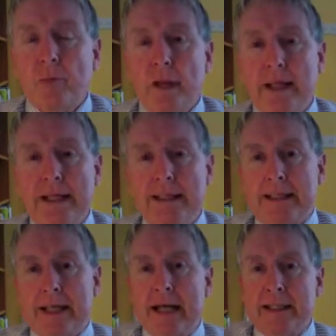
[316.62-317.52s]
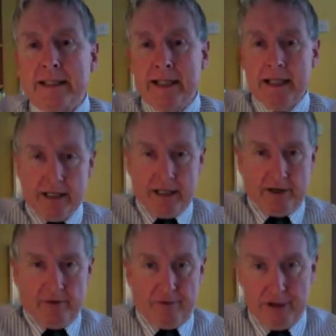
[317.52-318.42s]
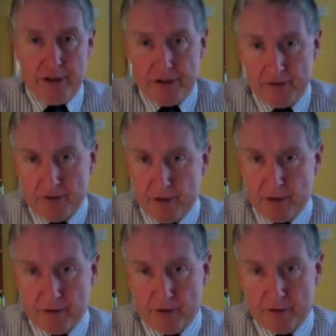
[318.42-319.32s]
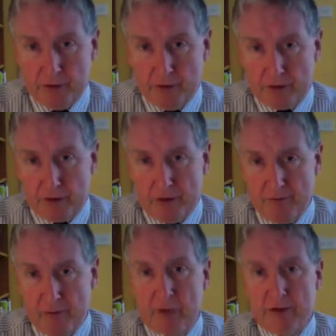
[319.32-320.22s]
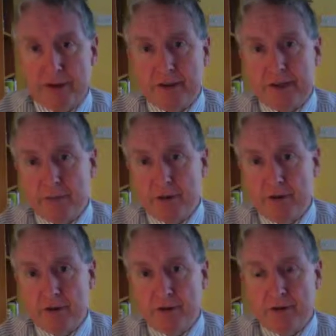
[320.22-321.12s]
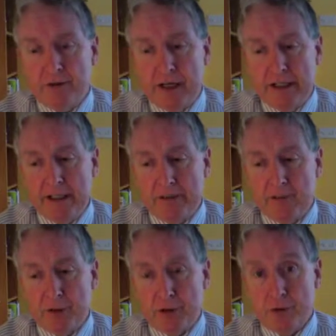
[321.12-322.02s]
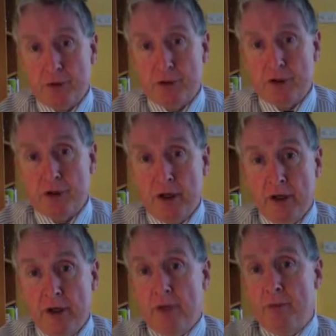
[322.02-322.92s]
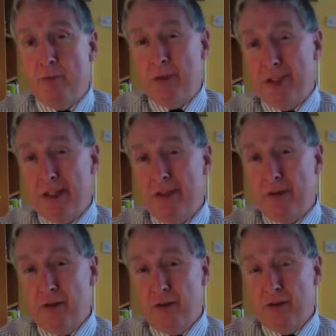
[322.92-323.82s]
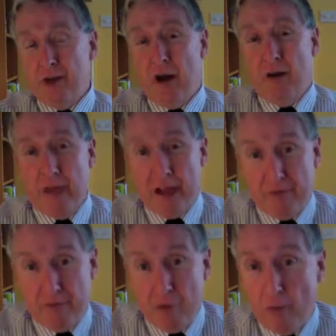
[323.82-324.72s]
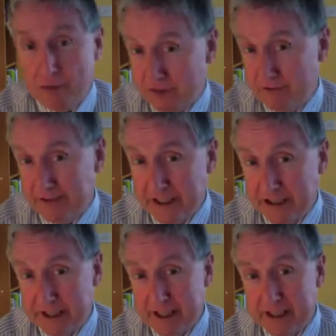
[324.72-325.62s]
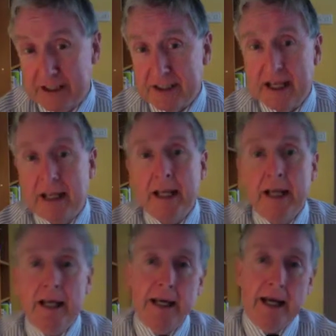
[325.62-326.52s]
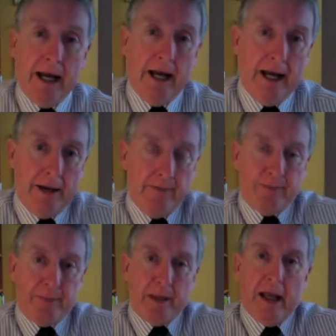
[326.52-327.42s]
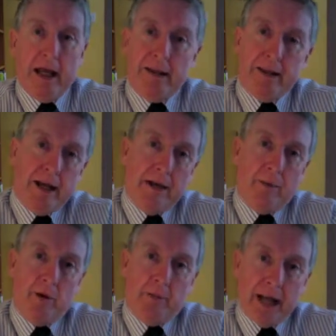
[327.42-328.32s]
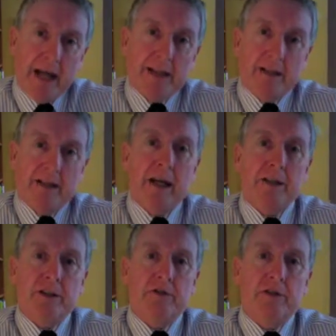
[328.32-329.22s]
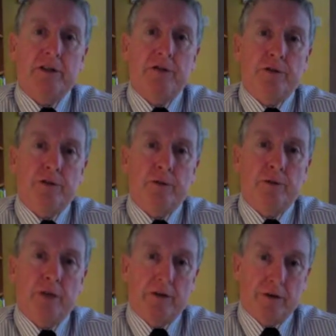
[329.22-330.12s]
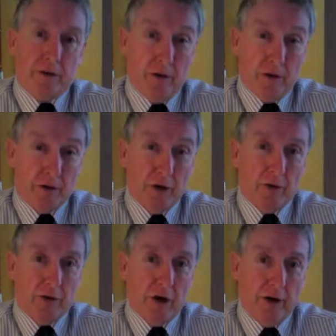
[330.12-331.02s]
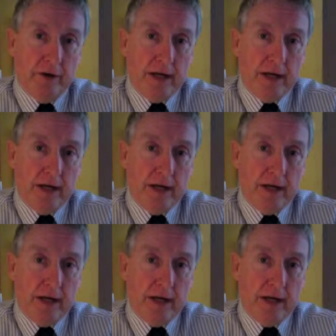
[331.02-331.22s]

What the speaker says: is that for each of the module components, I'm going to try and produce materials of a formative nature. That is to say, there will be exercises for you to do as the course goes on,